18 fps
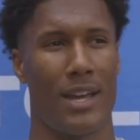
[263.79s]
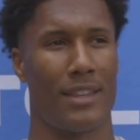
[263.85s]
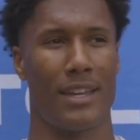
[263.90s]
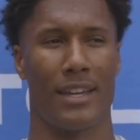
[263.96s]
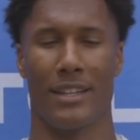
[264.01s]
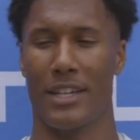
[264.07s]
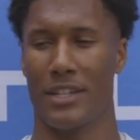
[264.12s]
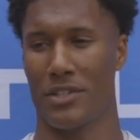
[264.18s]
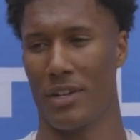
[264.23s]

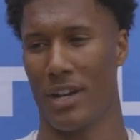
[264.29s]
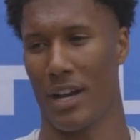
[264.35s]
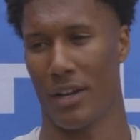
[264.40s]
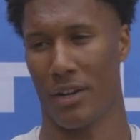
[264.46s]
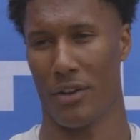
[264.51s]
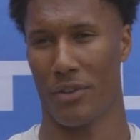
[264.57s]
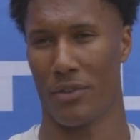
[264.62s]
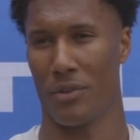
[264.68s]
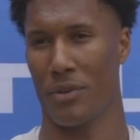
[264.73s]
thing that you got to
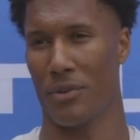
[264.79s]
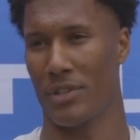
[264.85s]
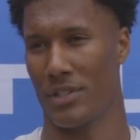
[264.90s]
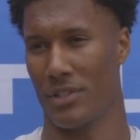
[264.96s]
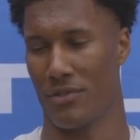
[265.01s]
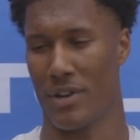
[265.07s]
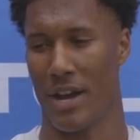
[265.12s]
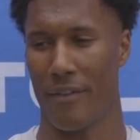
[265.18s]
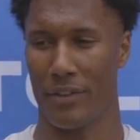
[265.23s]
go through is
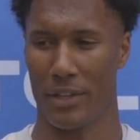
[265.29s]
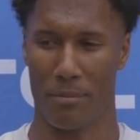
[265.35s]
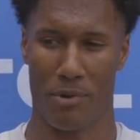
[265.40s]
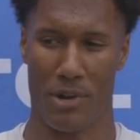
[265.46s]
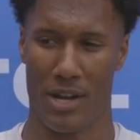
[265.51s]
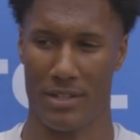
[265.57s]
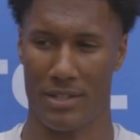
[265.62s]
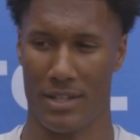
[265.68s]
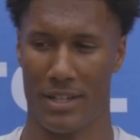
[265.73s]
the traveling
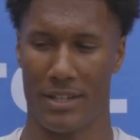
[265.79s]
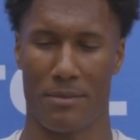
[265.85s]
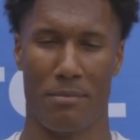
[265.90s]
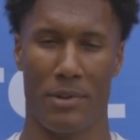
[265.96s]
process.